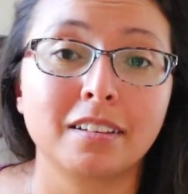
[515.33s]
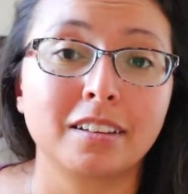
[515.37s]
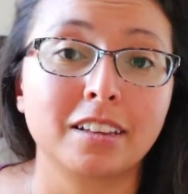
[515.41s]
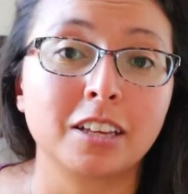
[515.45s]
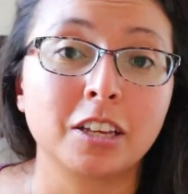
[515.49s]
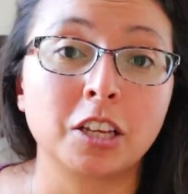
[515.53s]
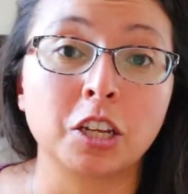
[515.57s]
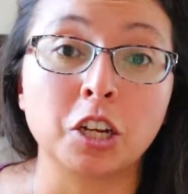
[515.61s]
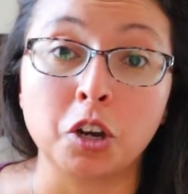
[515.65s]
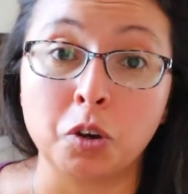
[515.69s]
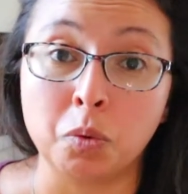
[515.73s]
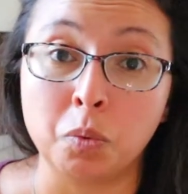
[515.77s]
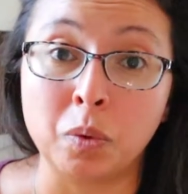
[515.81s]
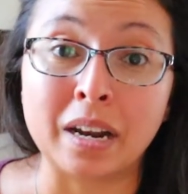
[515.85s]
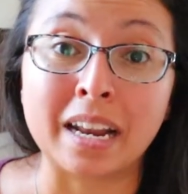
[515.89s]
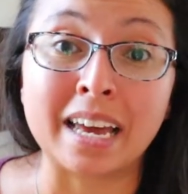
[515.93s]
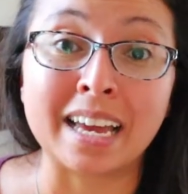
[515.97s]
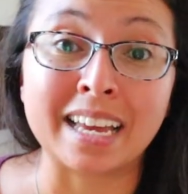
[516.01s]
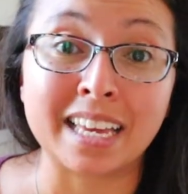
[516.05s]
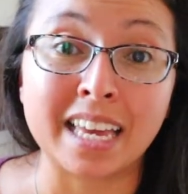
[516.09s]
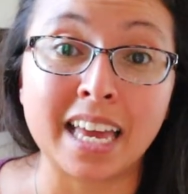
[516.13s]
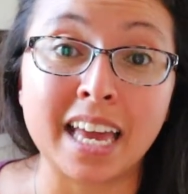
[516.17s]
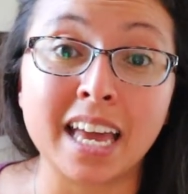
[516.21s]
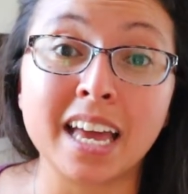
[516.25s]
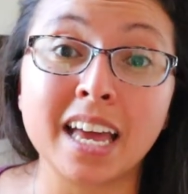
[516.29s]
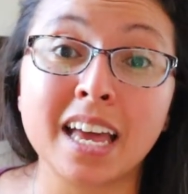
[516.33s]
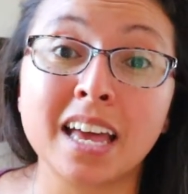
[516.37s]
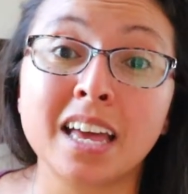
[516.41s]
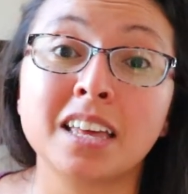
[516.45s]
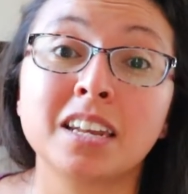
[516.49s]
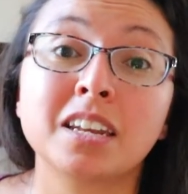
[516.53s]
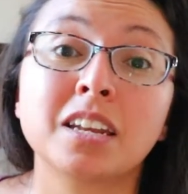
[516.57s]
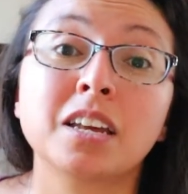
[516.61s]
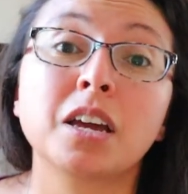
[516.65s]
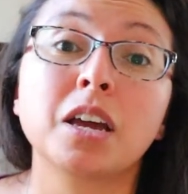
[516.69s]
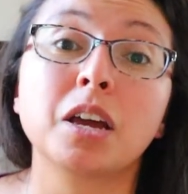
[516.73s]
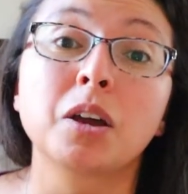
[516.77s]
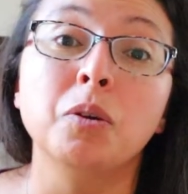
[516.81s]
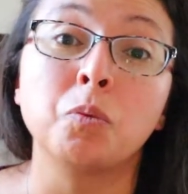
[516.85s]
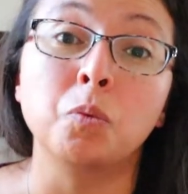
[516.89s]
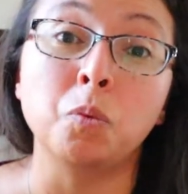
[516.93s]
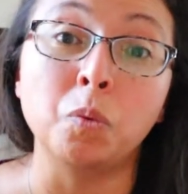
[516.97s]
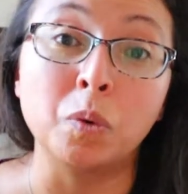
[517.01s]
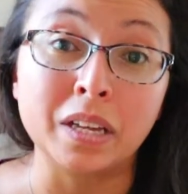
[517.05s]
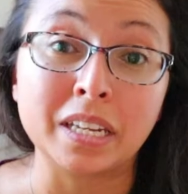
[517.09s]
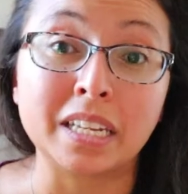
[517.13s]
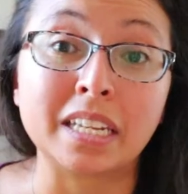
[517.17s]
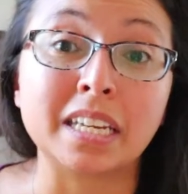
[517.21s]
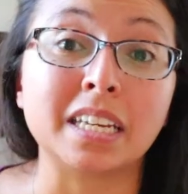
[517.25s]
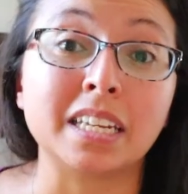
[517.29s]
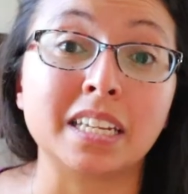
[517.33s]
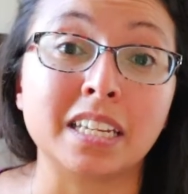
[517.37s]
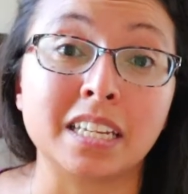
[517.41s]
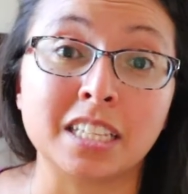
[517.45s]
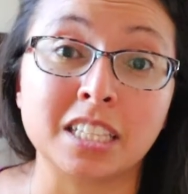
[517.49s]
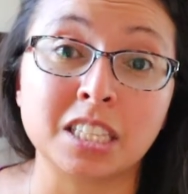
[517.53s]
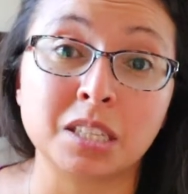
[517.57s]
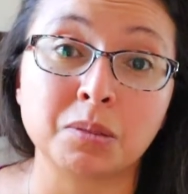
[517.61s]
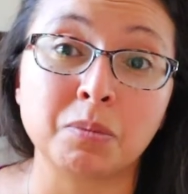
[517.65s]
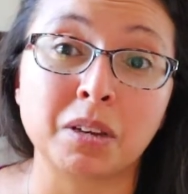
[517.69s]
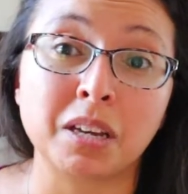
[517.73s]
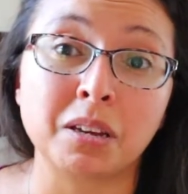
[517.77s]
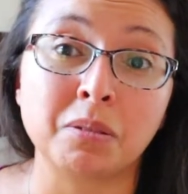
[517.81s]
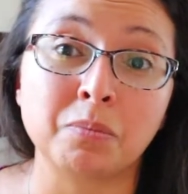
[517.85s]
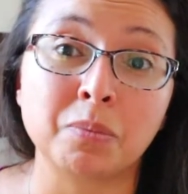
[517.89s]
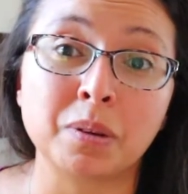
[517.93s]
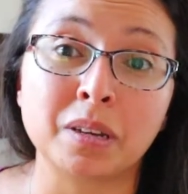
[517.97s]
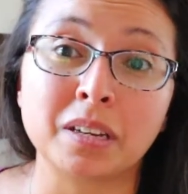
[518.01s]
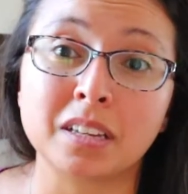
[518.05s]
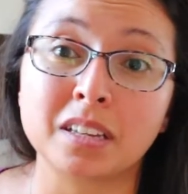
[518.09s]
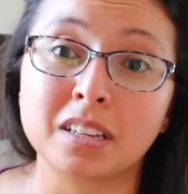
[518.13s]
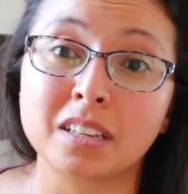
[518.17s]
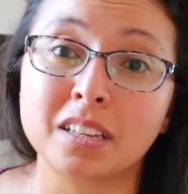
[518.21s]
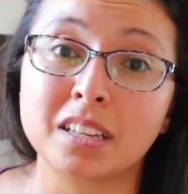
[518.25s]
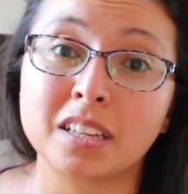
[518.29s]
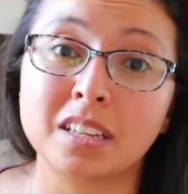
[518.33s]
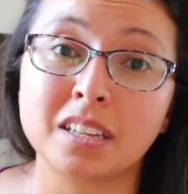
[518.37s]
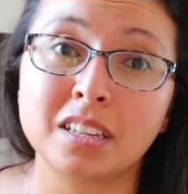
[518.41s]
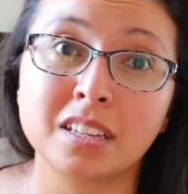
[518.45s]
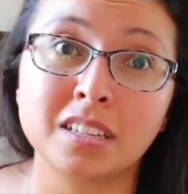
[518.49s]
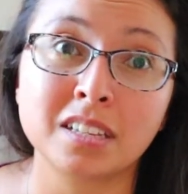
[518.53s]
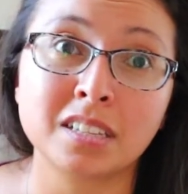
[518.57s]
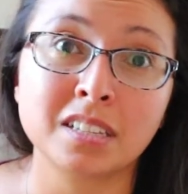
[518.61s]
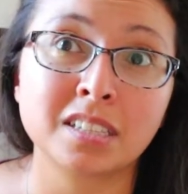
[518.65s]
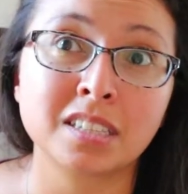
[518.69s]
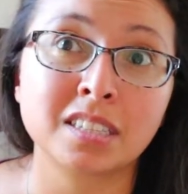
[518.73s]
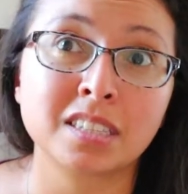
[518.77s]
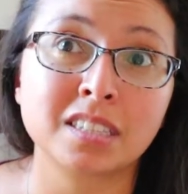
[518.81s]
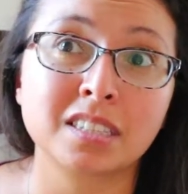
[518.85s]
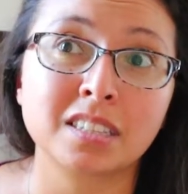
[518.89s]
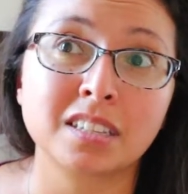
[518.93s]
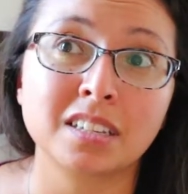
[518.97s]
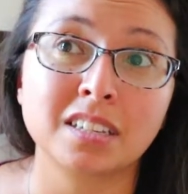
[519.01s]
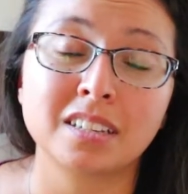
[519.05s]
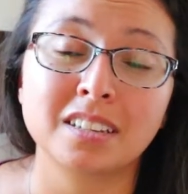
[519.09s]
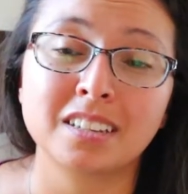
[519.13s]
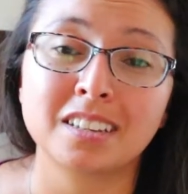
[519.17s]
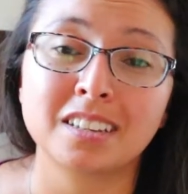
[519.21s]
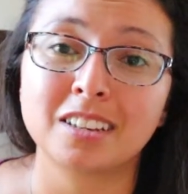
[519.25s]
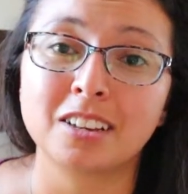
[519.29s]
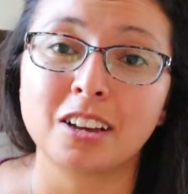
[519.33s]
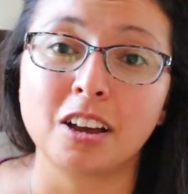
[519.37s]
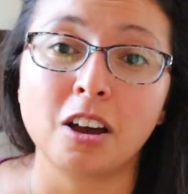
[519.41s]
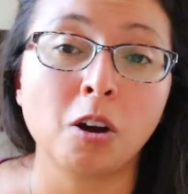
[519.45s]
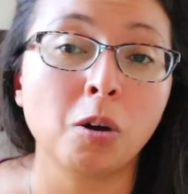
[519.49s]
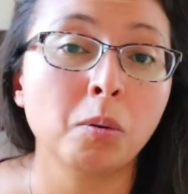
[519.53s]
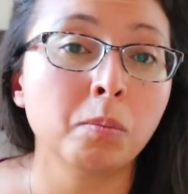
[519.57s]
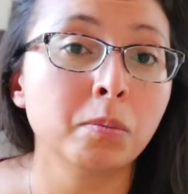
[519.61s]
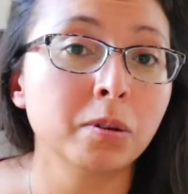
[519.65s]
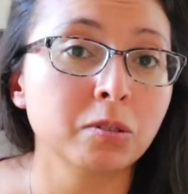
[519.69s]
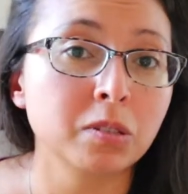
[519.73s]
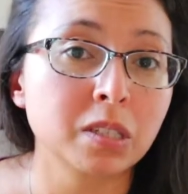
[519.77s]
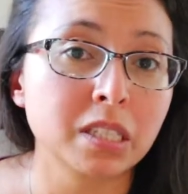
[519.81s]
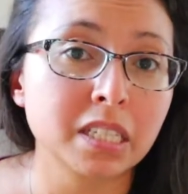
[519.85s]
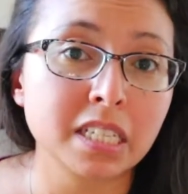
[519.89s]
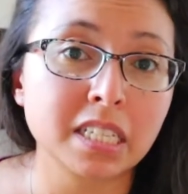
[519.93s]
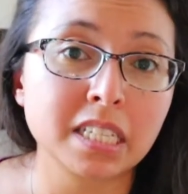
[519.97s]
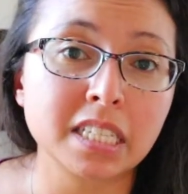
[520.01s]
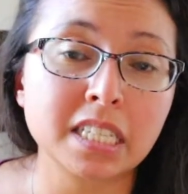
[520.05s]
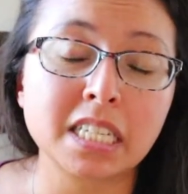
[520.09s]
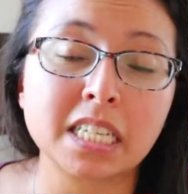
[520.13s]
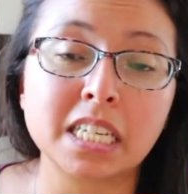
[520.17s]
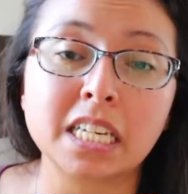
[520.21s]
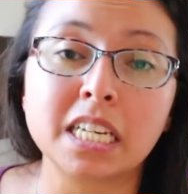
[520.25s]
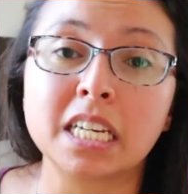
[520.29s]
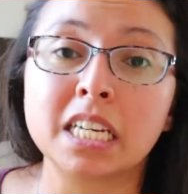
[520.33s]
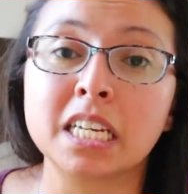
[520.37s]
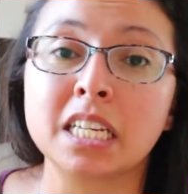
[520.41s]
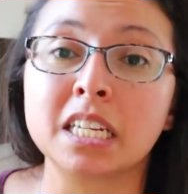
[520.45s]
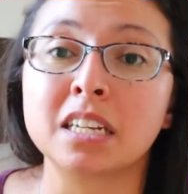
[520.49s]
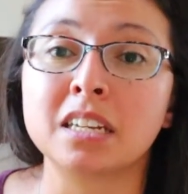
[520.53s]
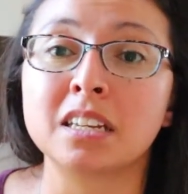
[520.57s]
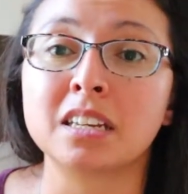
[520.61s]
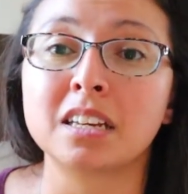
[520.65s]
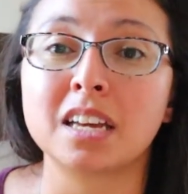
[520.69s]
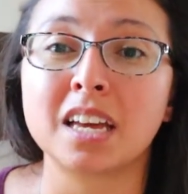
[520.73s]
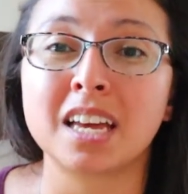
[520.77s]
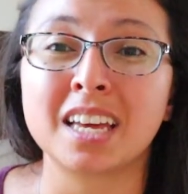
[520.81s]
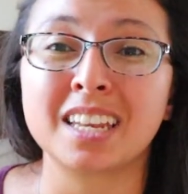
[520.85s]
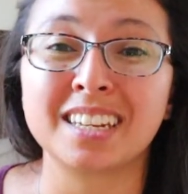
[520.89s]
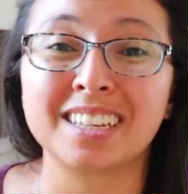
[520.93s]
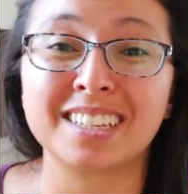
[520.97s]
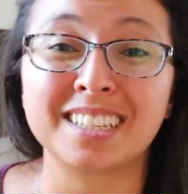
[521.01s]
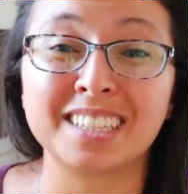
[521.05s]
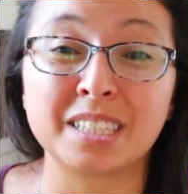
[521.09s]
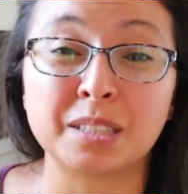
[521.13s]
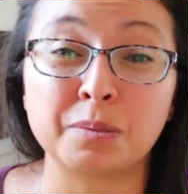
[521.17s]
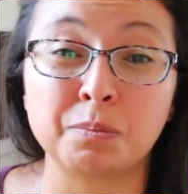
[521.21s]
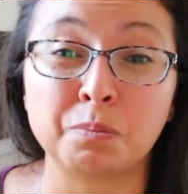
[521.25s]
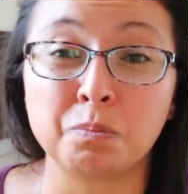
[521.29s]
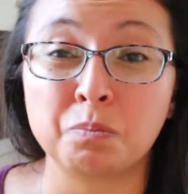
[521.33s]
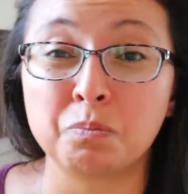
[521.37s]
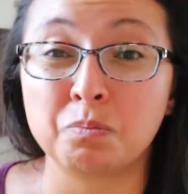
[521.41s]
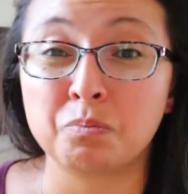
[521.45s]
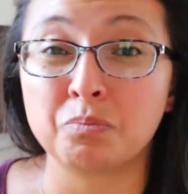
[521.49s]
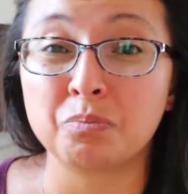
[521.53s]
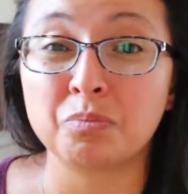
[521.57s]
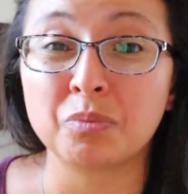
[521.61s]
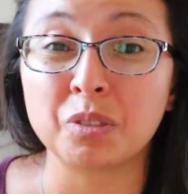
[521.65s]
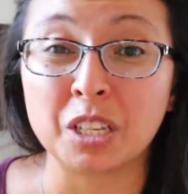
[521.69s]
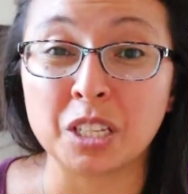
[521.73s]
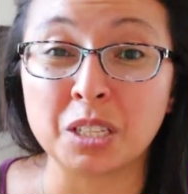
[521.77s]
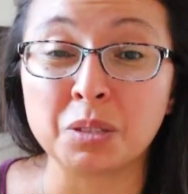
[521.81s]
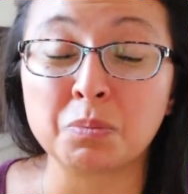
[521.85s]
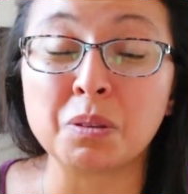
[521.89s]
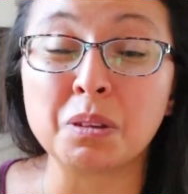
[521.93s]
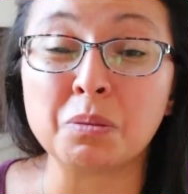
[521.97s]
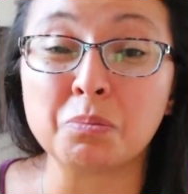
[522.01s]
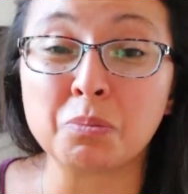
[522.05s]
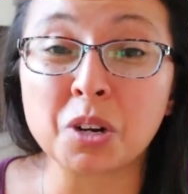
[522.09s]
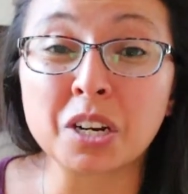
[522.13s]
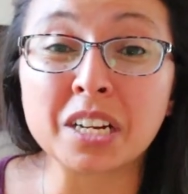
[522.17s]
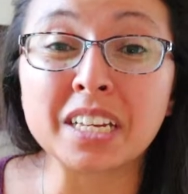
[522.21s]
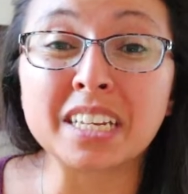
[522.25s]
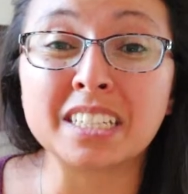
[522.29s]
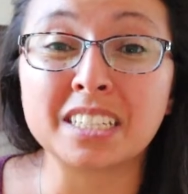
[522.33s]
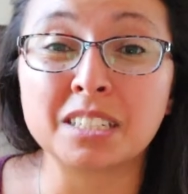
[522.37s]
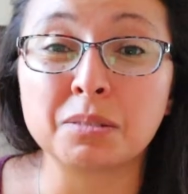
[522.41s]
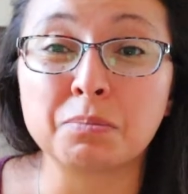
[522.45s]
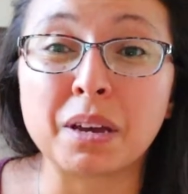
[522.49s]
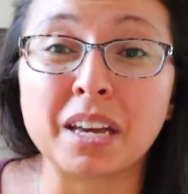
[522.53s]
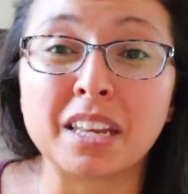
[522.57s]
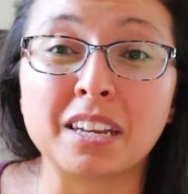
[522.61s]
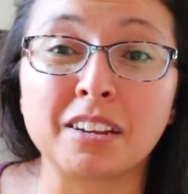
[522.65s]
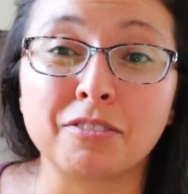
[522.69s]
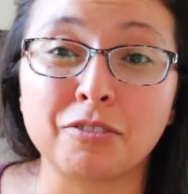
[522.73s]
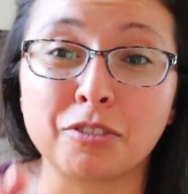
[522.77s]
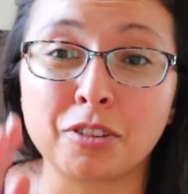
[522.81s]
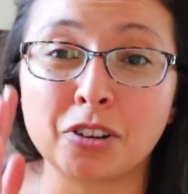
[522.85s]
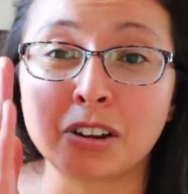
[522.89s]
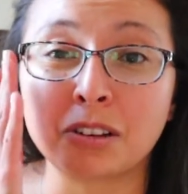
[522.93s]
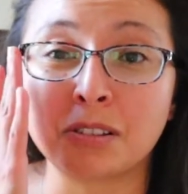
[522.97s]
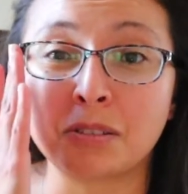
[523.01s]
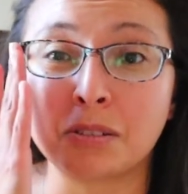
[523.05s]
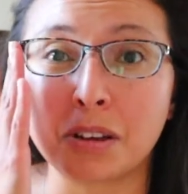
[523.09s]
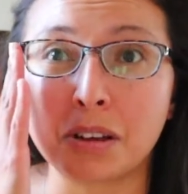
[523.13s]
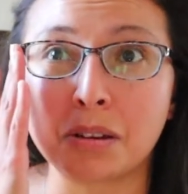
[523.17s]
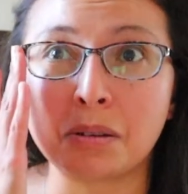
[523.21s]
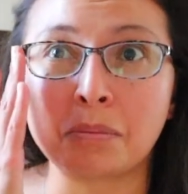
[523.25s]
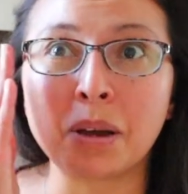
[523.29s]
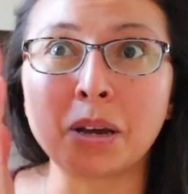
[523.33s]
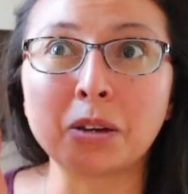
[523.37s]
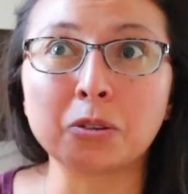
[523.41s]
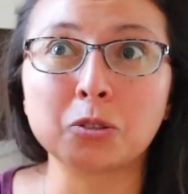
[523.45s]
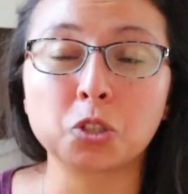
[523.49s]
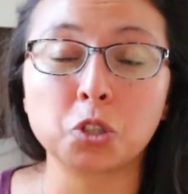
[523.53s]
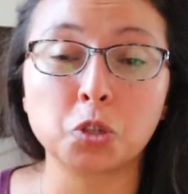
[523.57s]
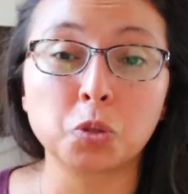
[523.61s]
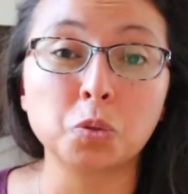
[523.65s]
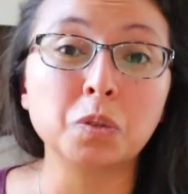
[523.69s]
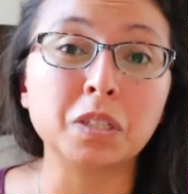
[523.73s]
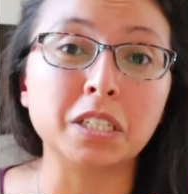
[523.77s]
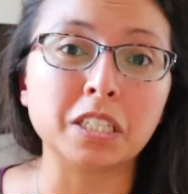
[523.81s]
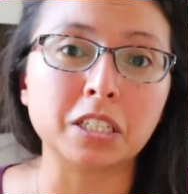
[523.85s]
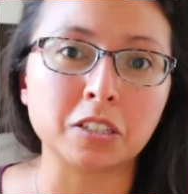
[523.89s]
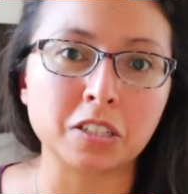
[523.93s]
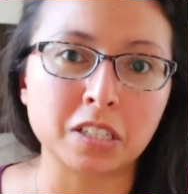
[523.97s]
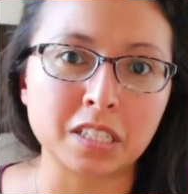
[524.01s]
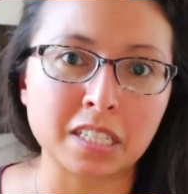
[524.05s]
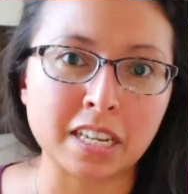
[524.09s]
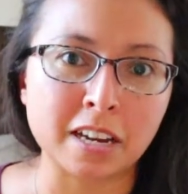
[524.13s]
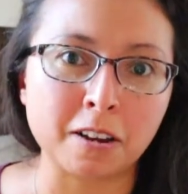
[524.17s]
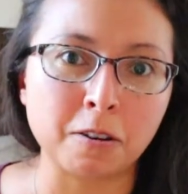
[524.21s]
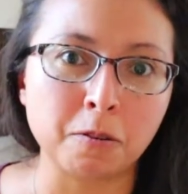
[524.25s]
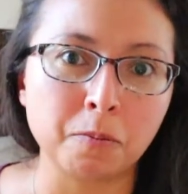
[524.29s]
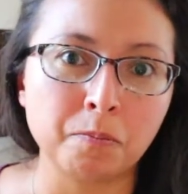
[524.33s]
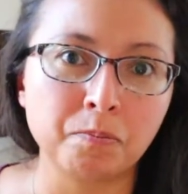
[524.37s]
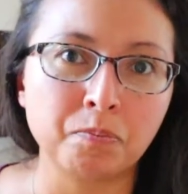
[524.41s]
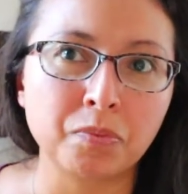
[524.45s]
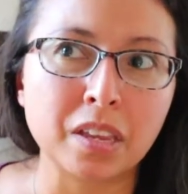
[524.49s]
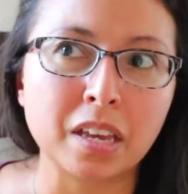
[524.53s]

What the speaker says: when I can, when he needs me. But he's almost 16 and he's been pretty independent for about 2 years now.